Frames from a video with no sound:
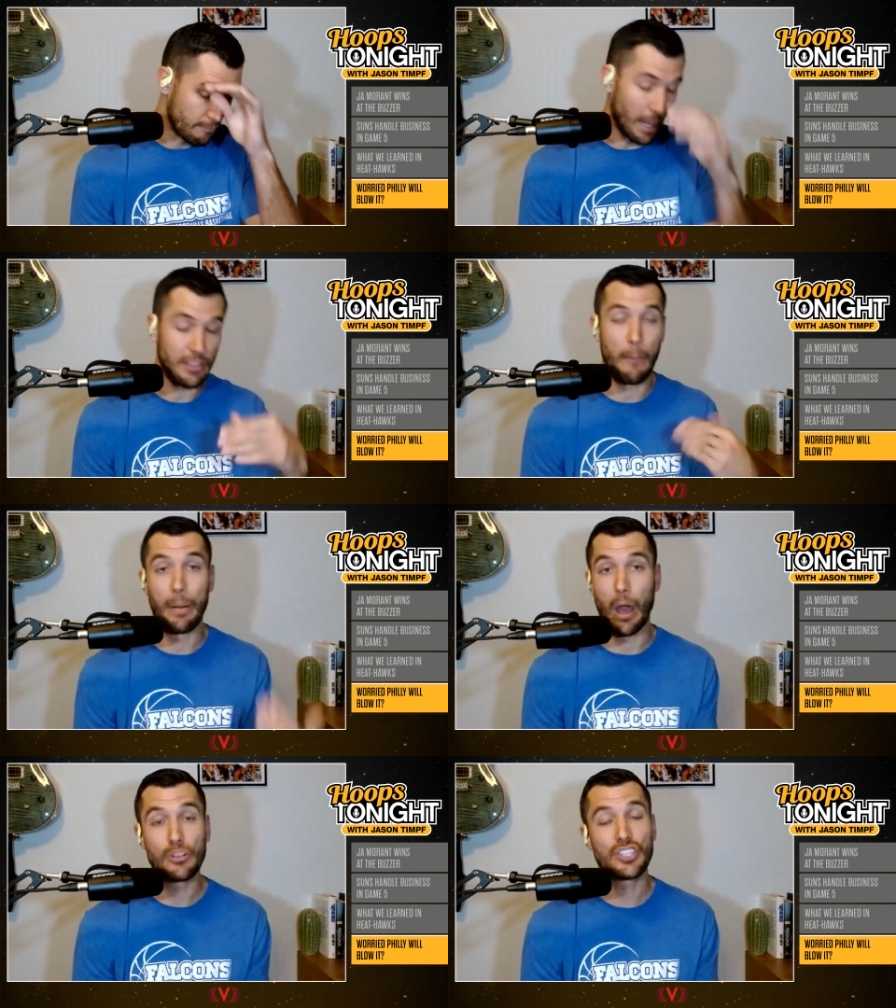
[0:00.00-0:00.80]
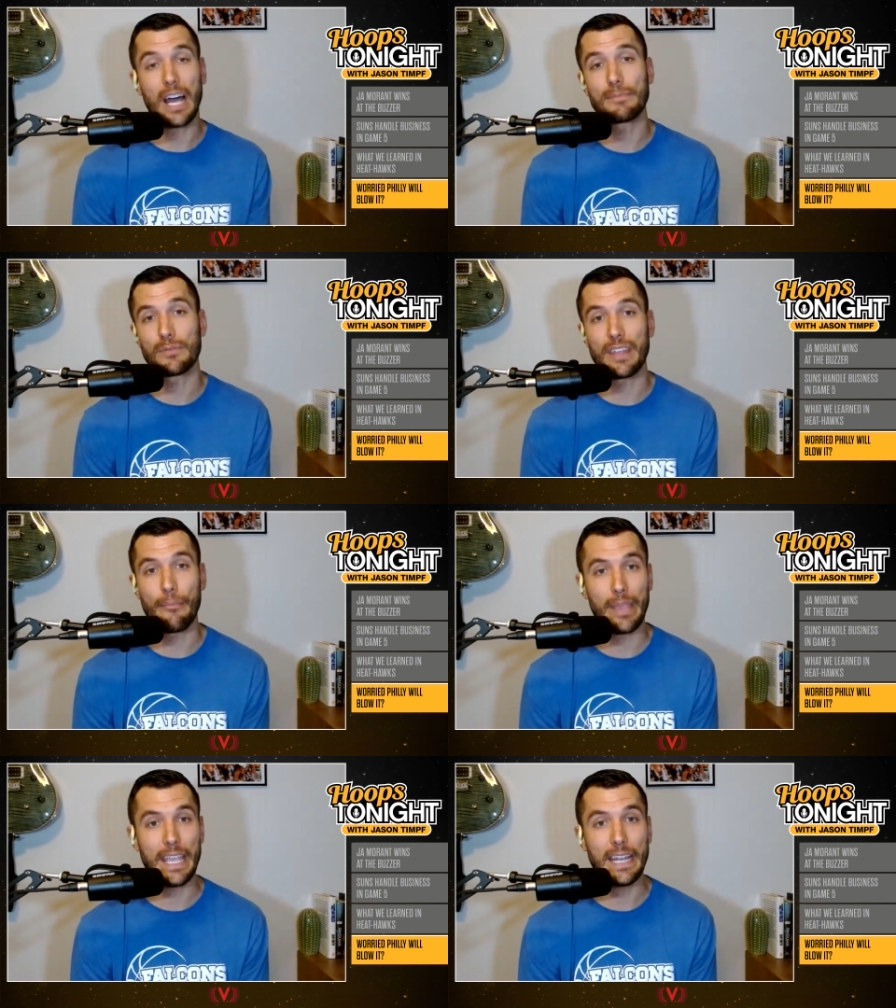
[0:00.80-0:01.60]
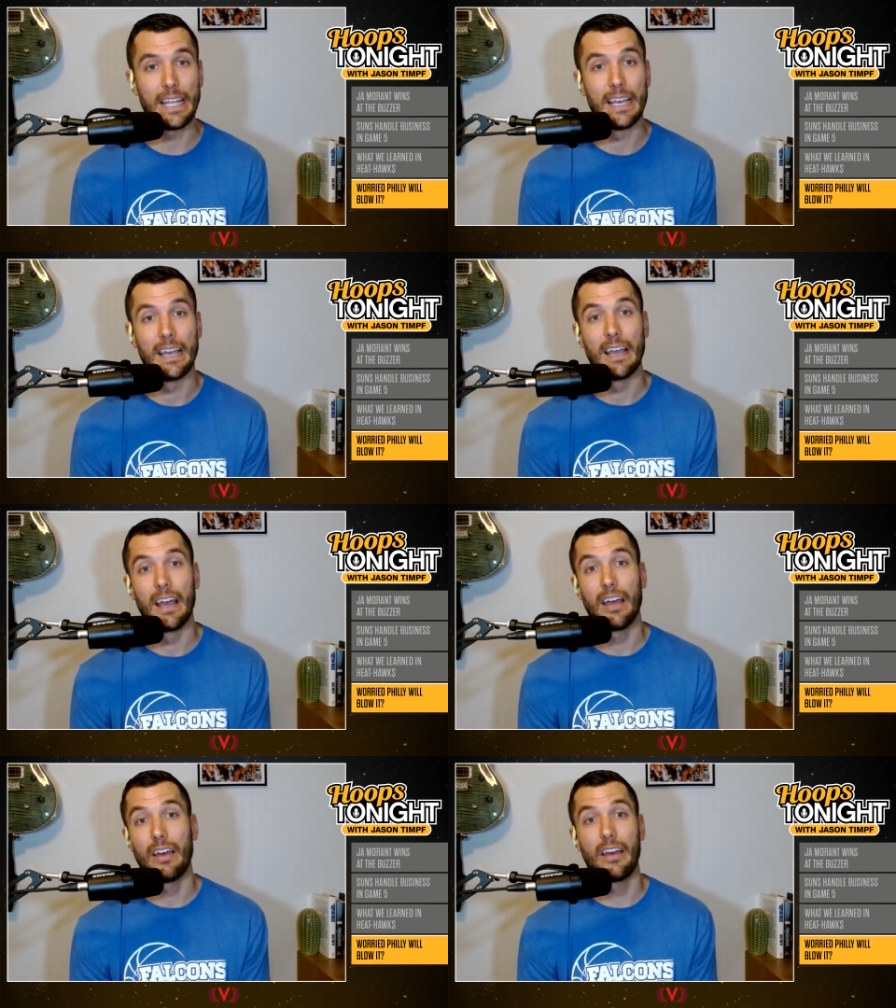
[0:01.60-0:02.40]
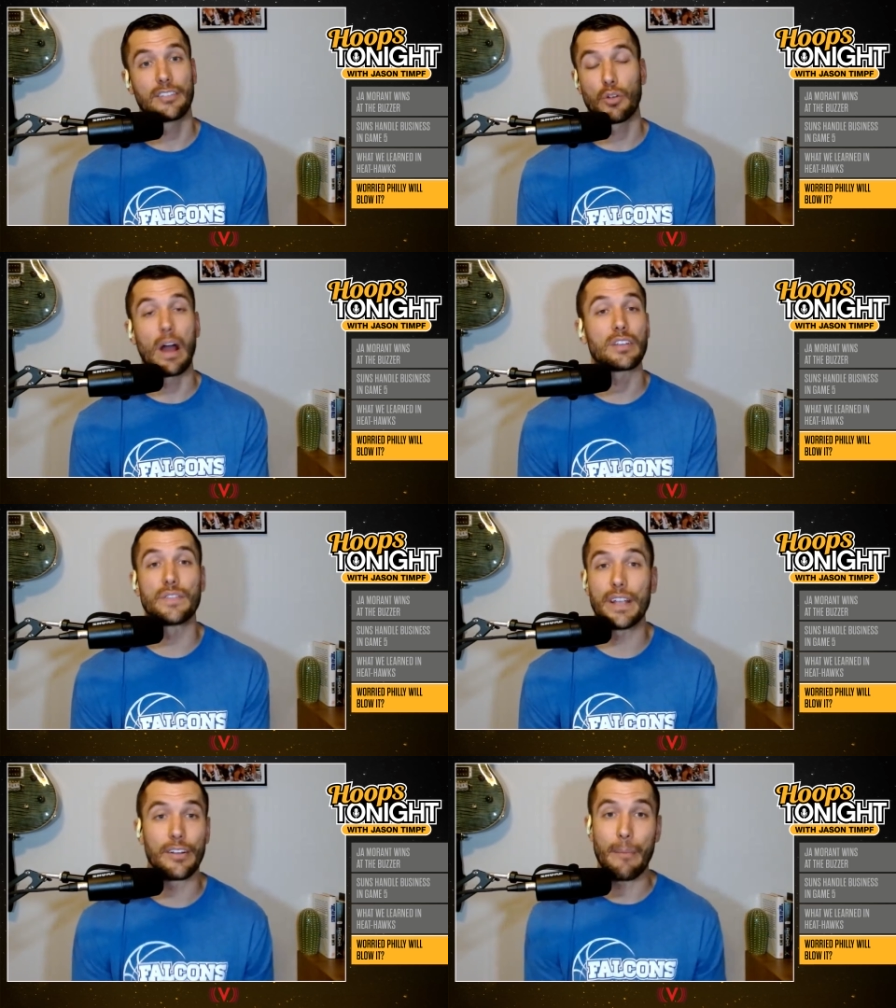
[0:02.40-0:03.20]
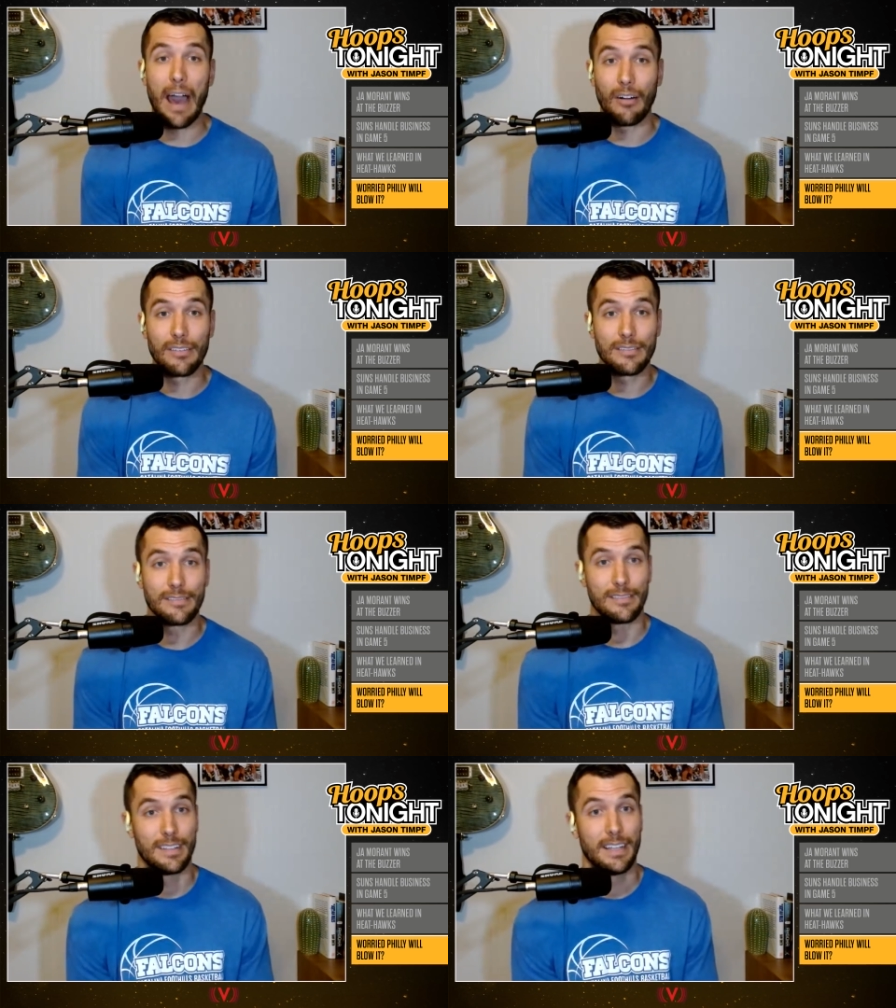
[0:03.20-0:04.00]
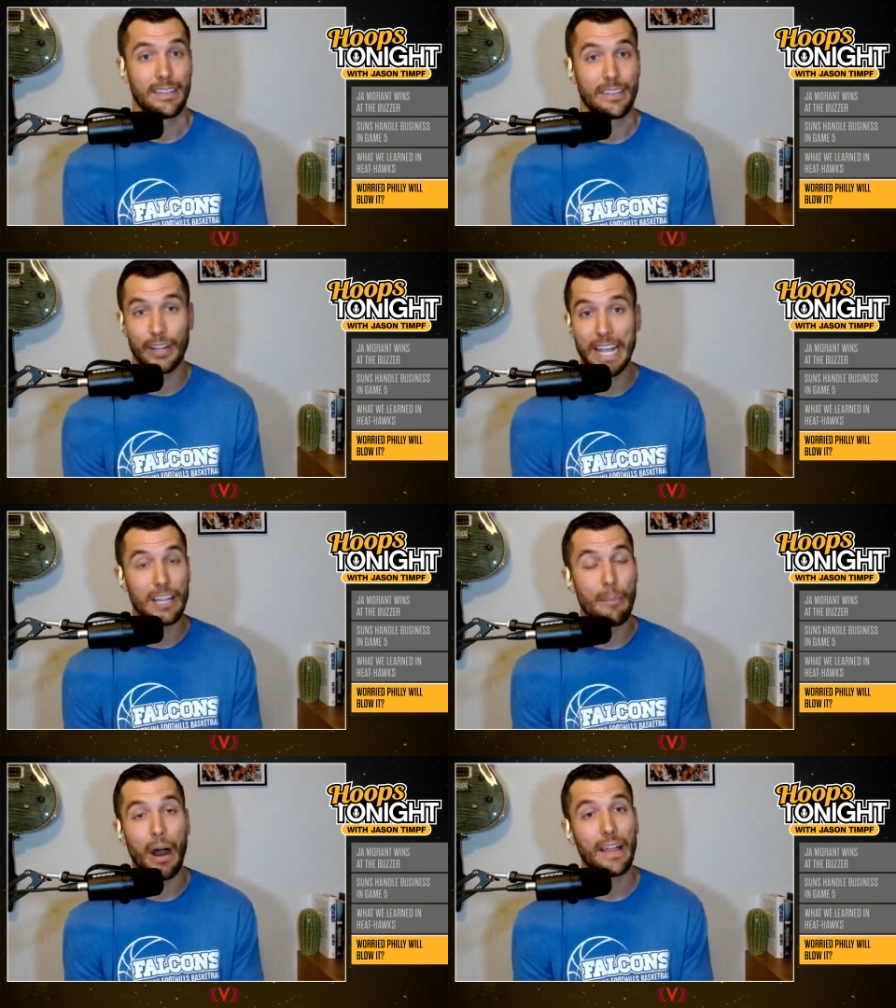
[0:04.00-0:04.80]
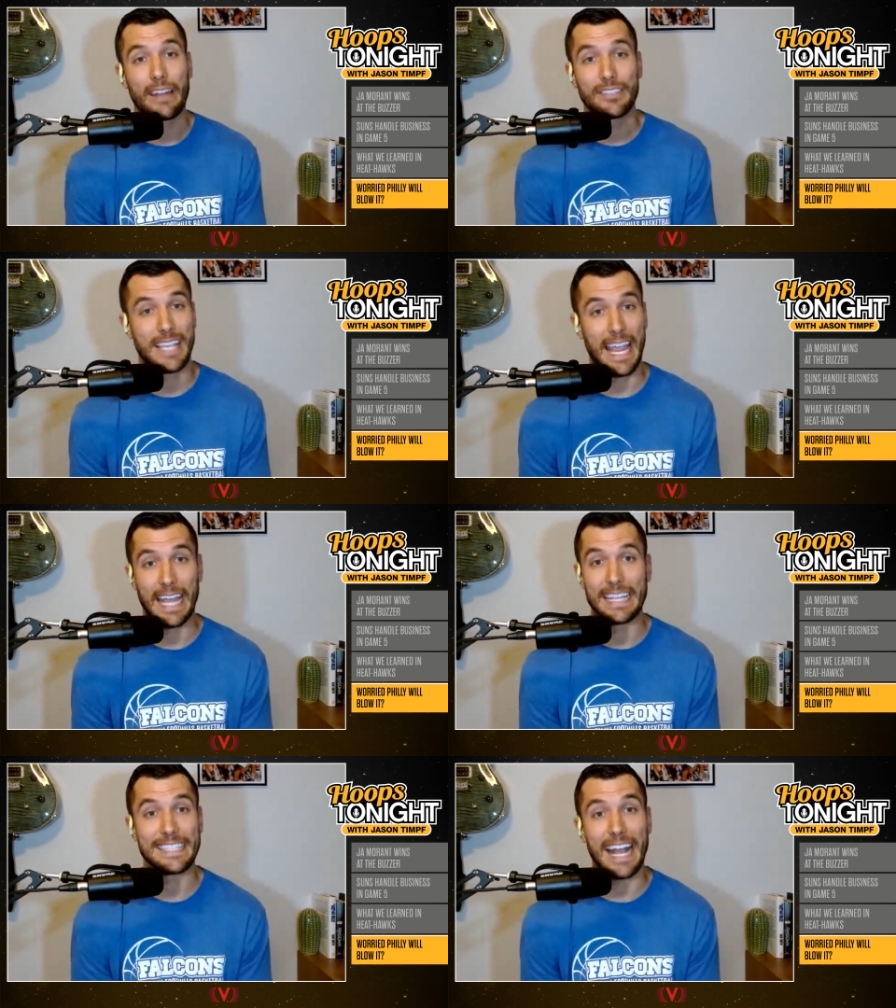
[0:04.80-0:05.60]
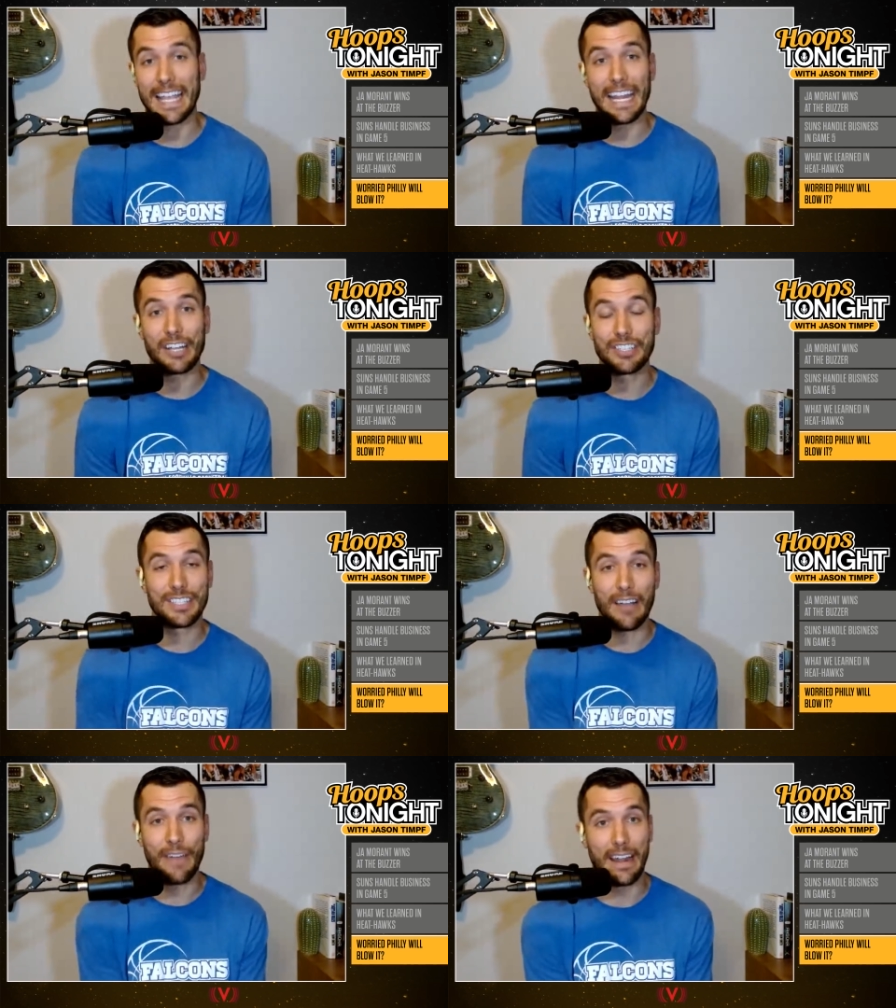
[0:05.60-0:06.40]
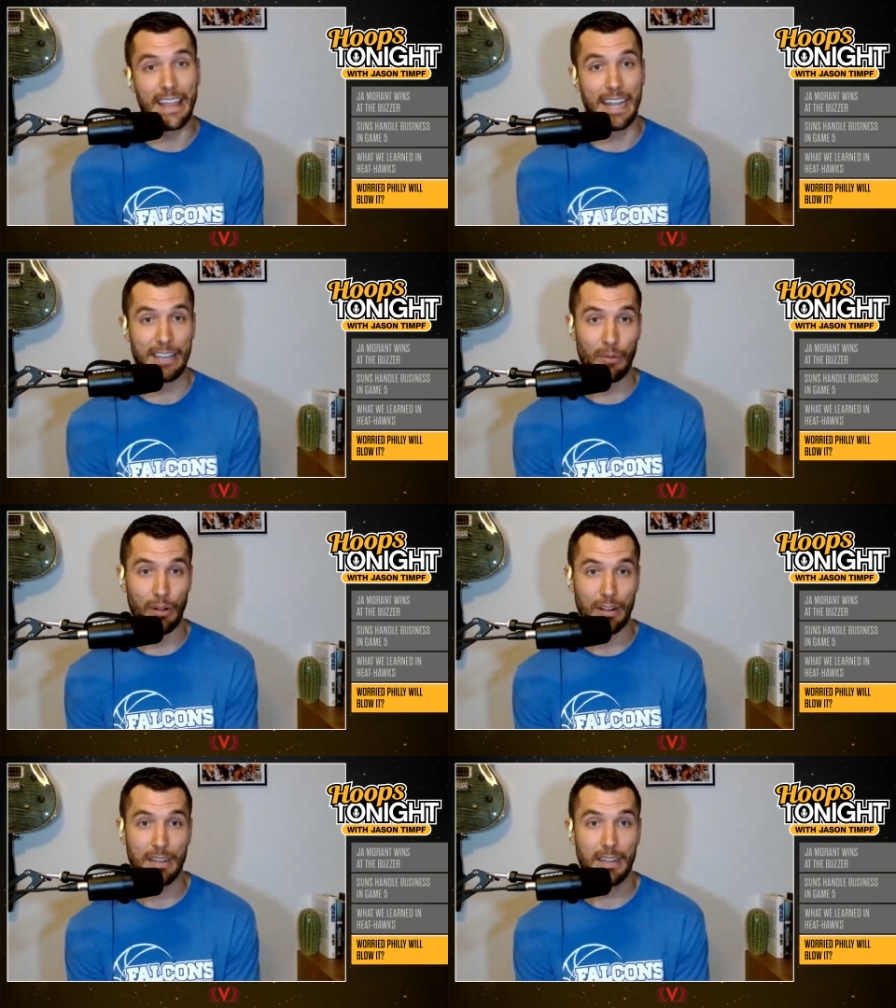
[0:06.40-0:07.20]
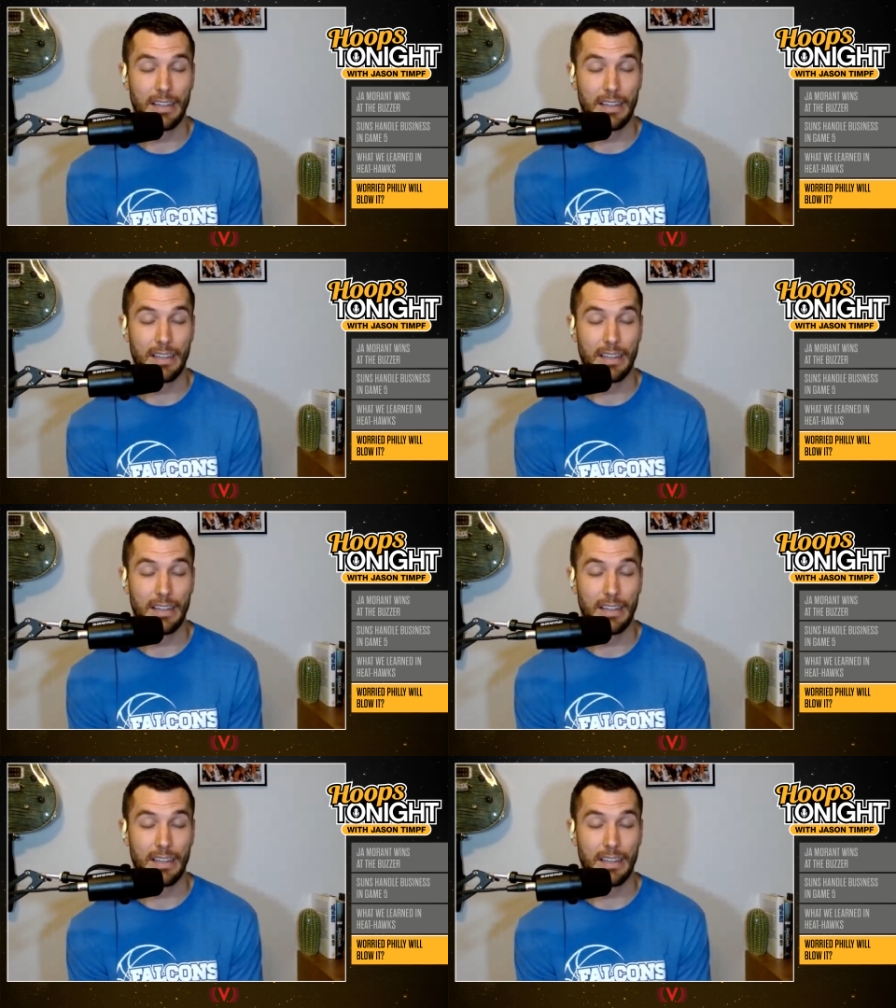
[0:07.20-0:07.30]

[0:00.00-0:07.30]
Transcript: But the post ups with Embiid, Toronto's figured him out. They're getting the ball out of his hand. He's not getting good stuff out of that anymore.